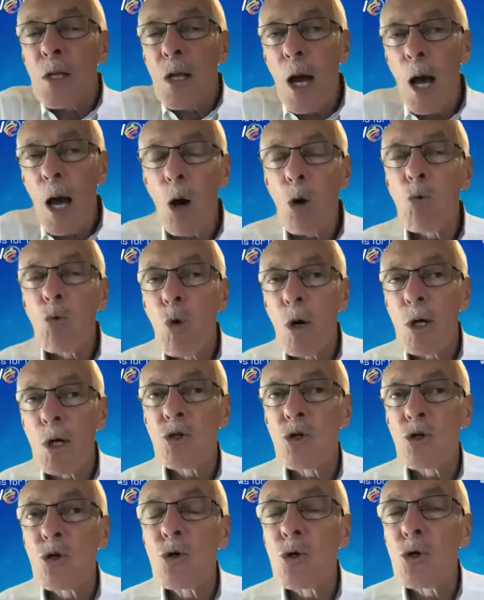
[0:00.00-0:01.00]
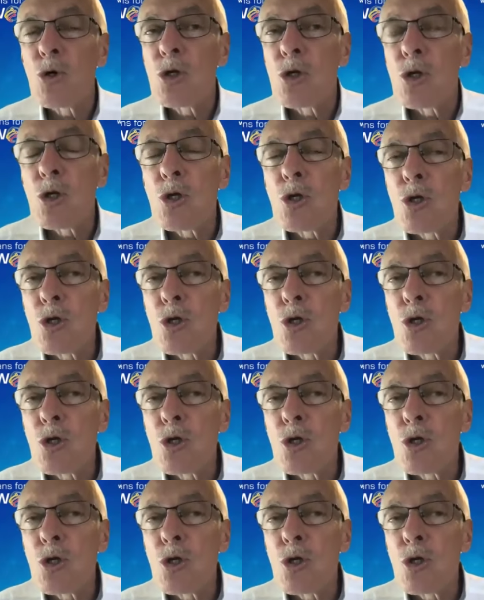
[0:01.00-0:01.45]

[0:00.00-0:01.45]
how one could